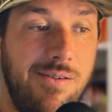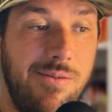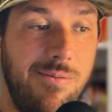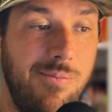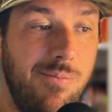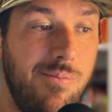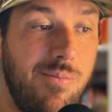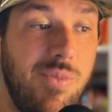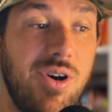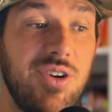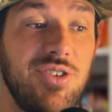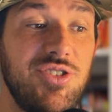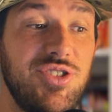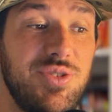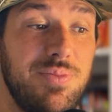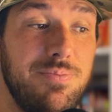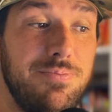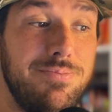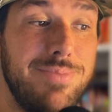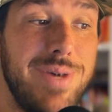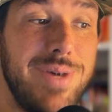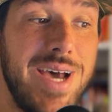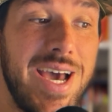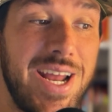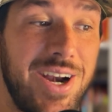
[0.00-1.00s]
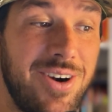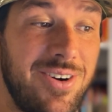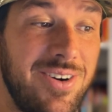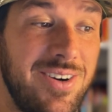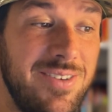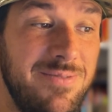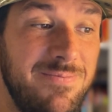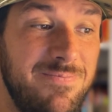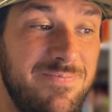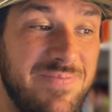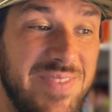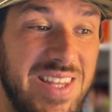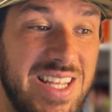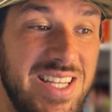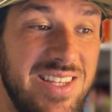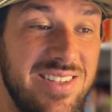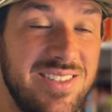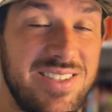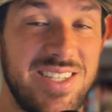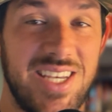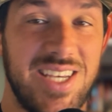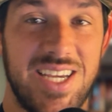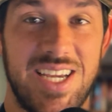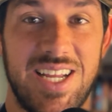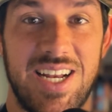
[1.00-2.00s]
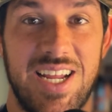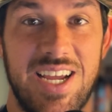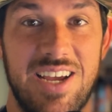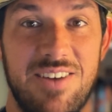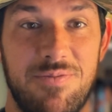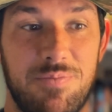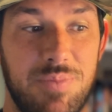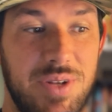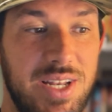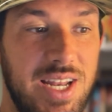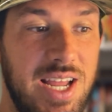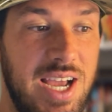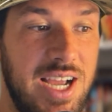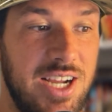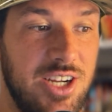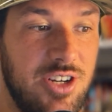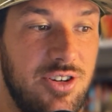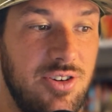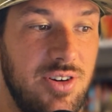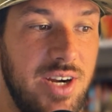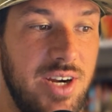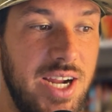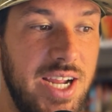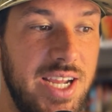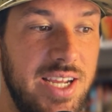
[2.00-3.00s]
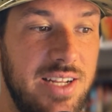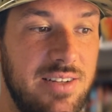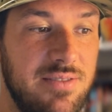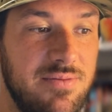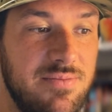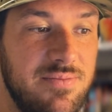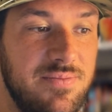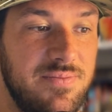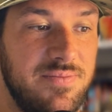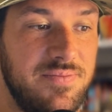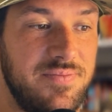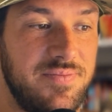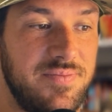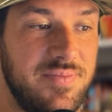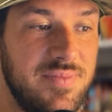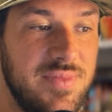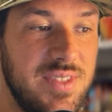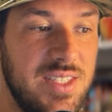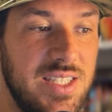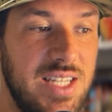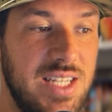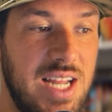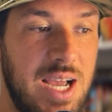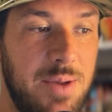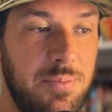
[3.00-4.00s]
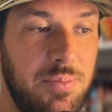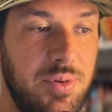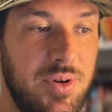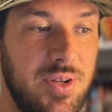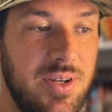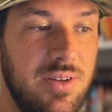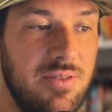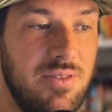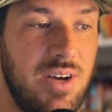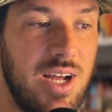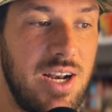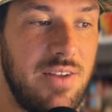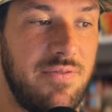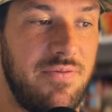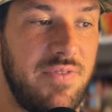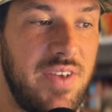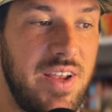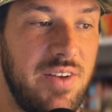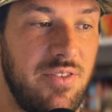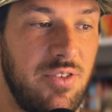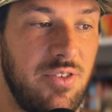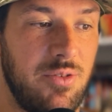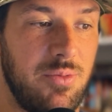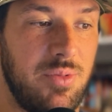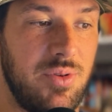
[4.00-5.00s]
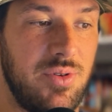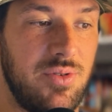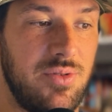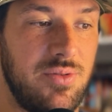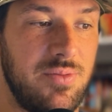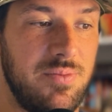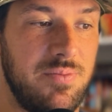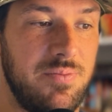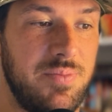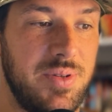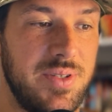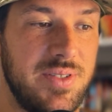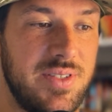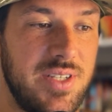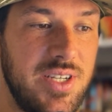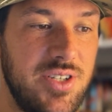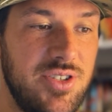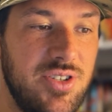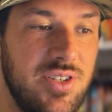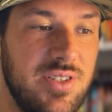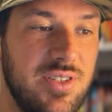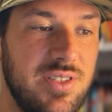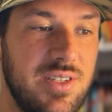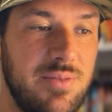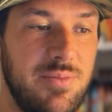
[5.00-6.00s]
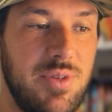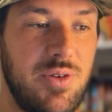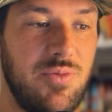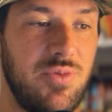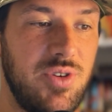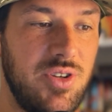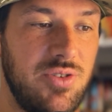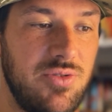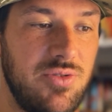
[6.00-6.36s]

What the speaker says: Much better in the second half, but not great. Not put in a lot of favorable positions. I mean, when you